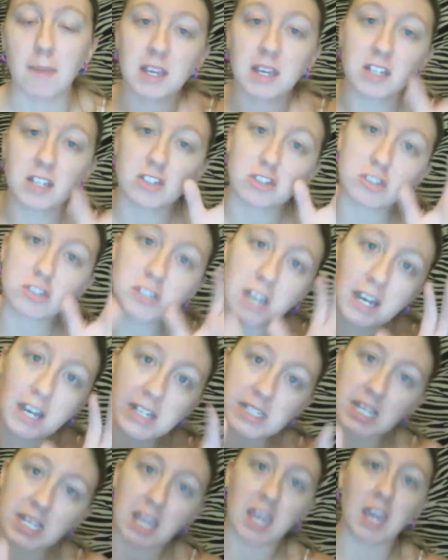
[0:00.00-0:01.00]
Because you're
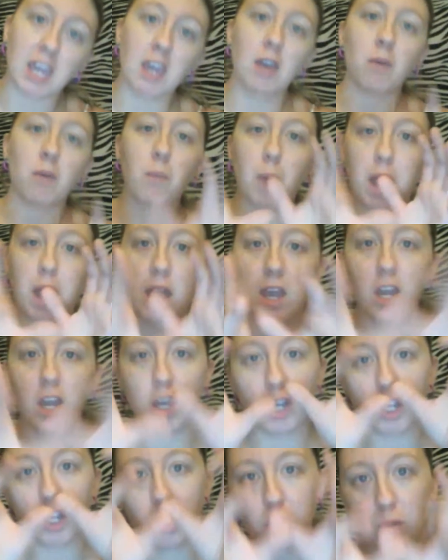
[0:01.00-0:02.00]
not taking
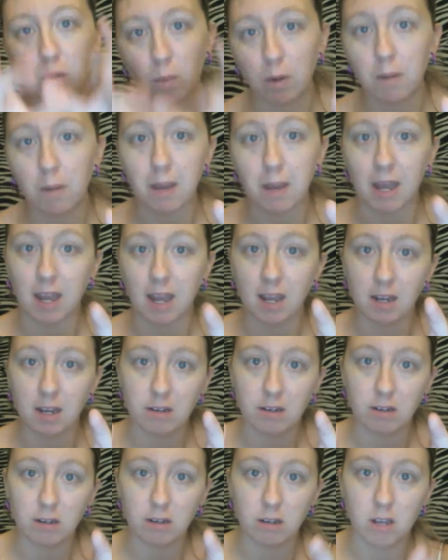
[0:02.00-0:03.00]
away your
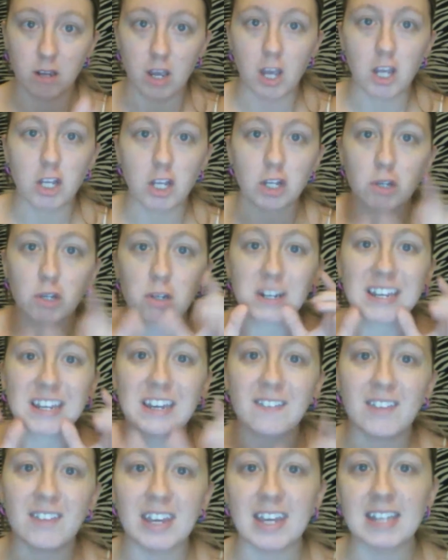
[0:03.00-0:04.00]
pain.
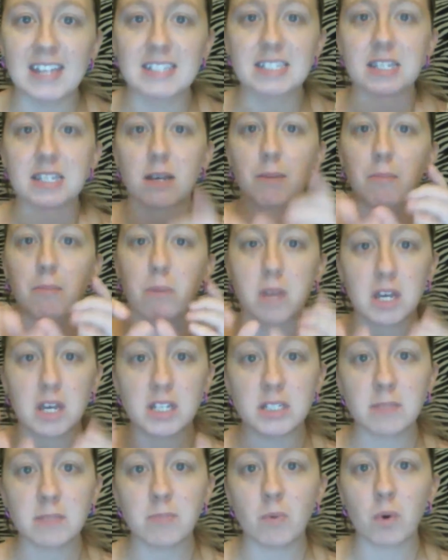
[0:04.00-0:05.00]
You're giving it
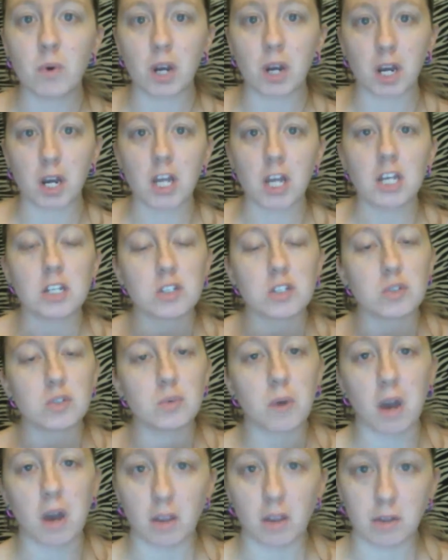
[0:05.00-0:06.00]
plus more
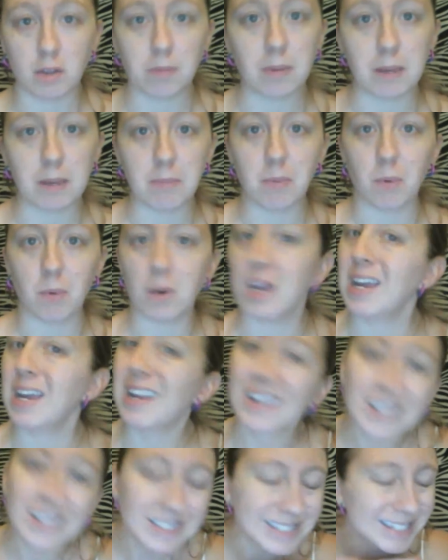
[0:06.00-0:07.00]
to other people.
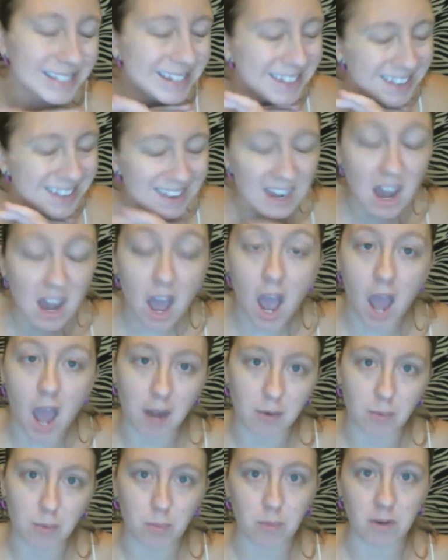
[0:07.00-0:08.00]
And it's
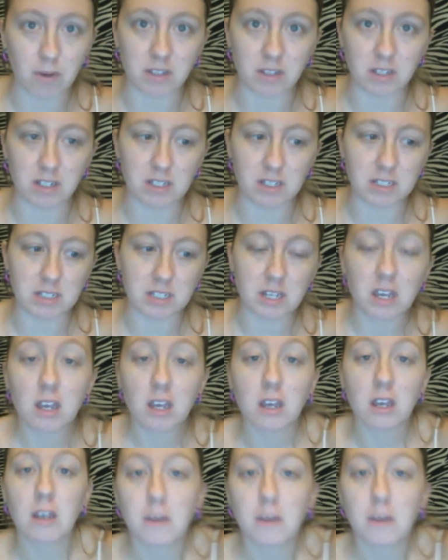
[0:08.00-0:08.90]
not worth it.